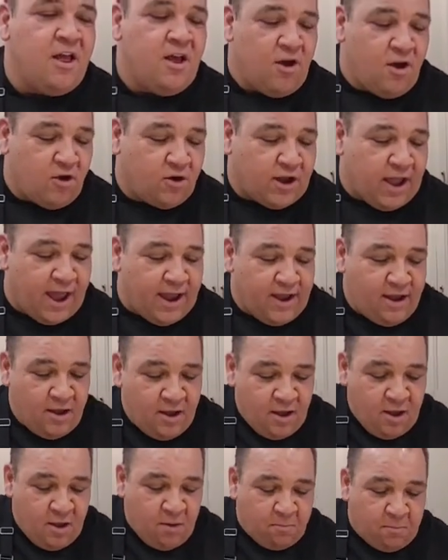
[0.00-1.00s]
Okay?
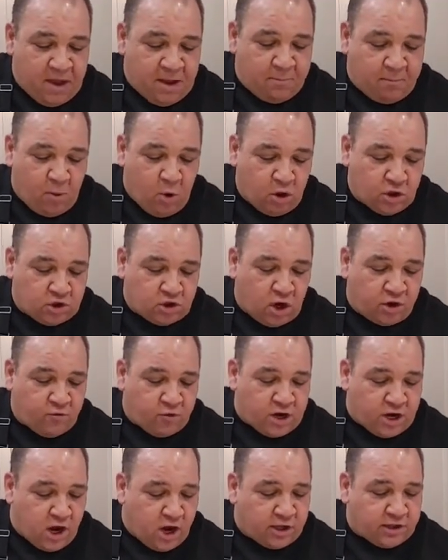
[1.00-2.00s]
Meatballs on
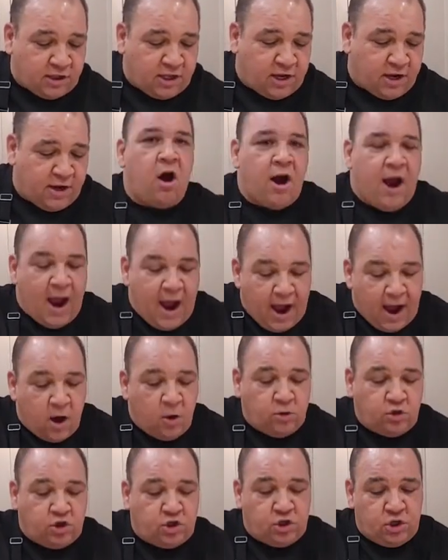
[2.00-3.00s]
ricotta, our
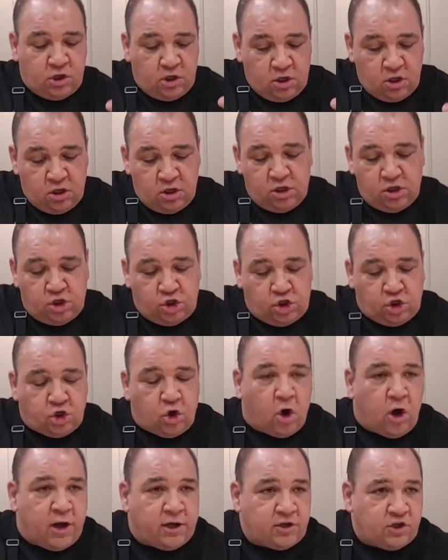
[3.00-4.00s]
house
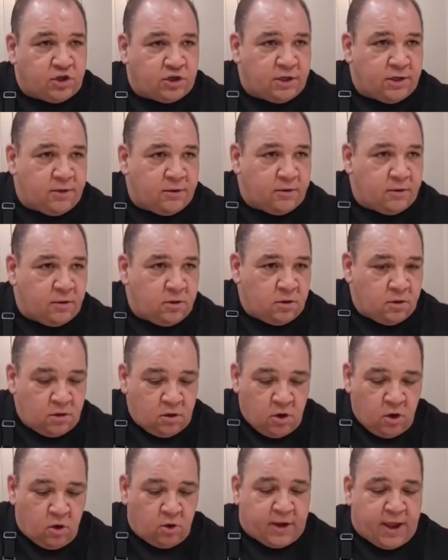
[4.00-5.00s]
sauce,
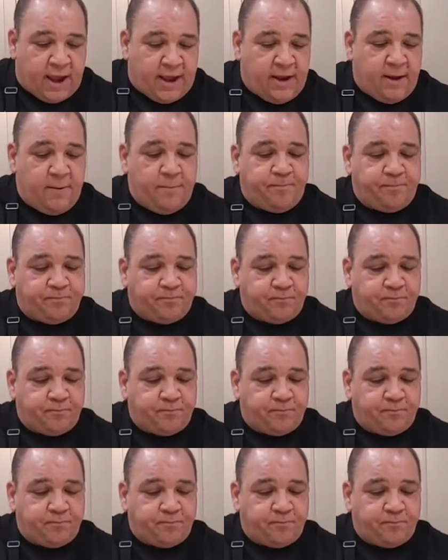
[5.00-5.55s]
okay?